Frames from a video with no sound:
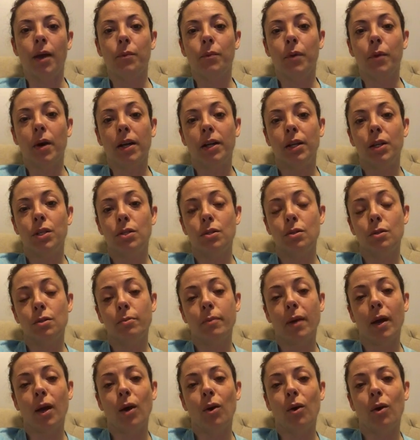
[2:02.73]
wanted to do
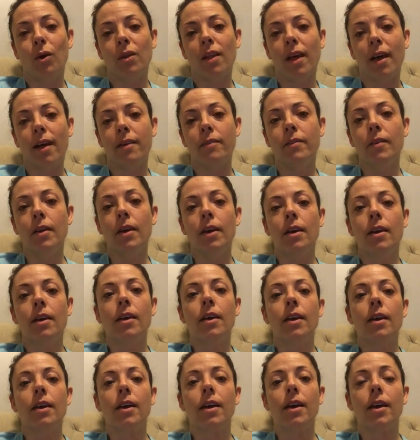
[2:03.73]
my whole life,
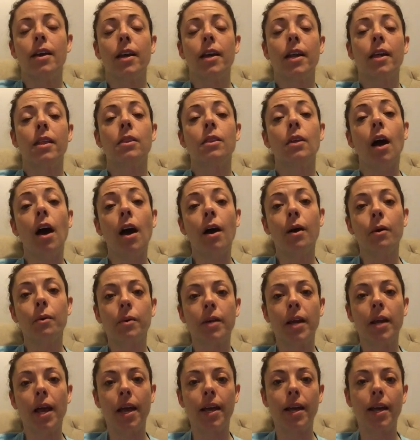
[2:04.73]
and I thought when
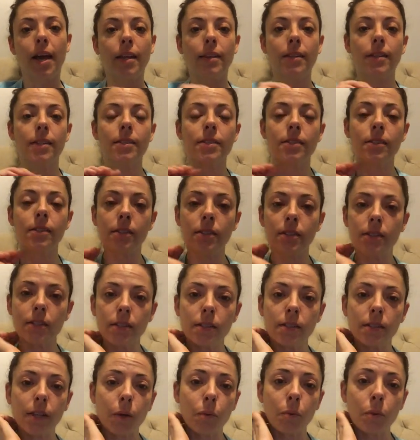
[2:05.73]
I got this
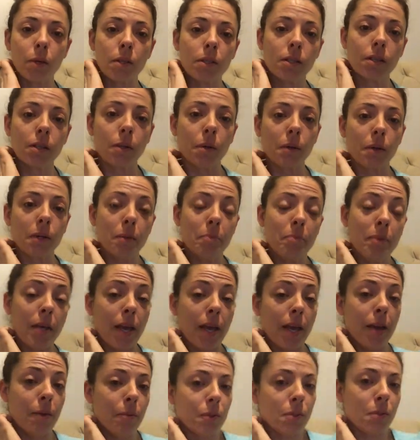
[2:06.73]
disease I wasn't going to be
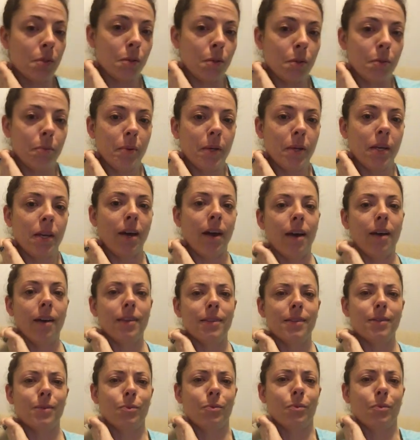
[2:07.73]
able to,
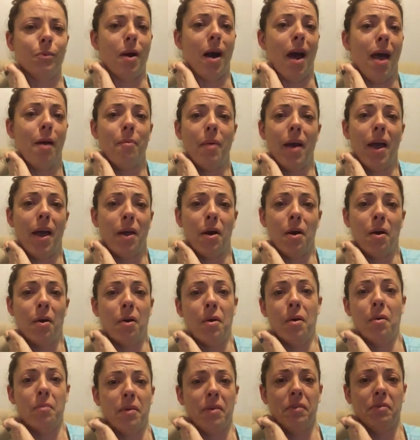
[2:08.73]
because why buy a
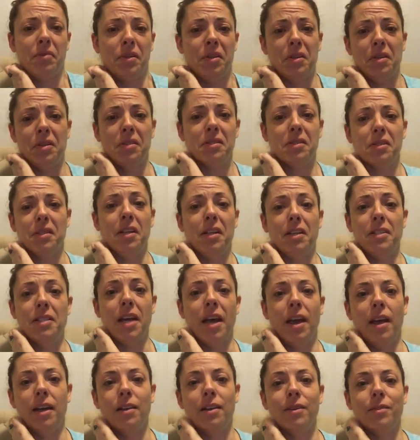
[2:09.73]
home if you're just going to
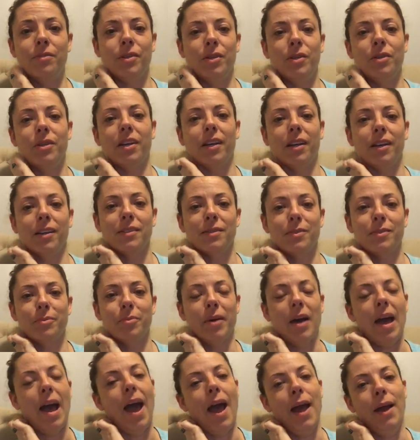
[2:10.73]
die in a few years?
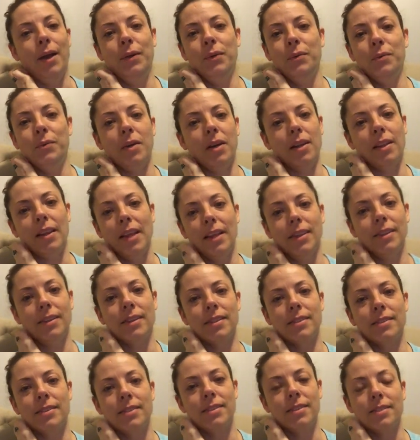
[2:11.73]
But I don't want to let
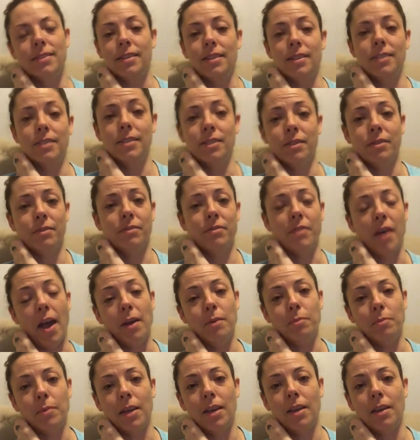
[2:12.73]
this disease
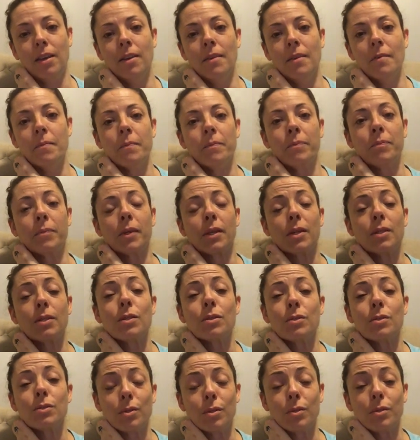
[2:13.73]
define me, because
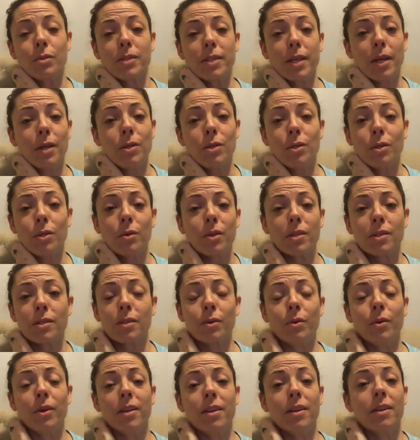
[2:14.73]
as soon as I do, it's
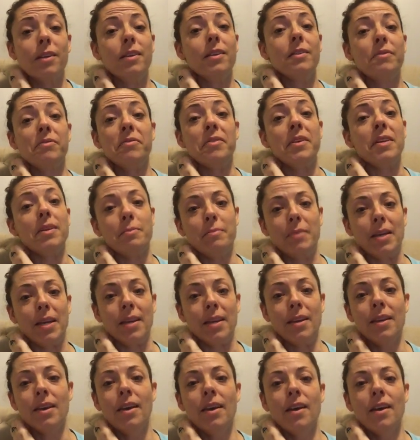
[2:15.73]
going to defeat me.